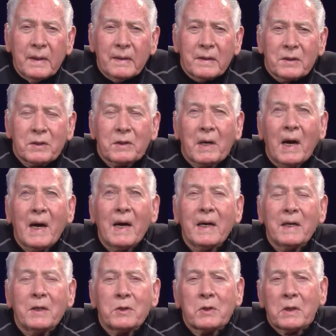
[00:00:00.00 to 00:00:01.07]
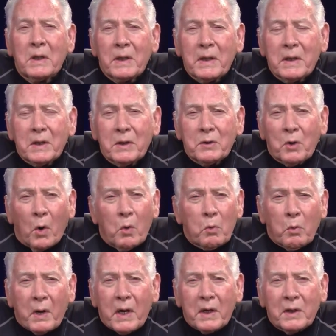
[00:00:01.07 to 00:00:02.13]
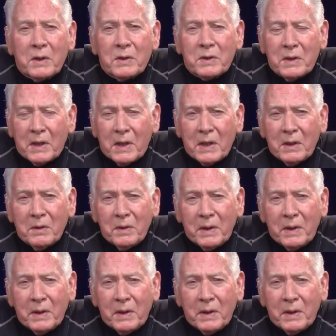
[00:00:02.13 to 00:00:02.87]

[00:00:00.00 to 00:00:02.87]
The sky is clear, no rain is near,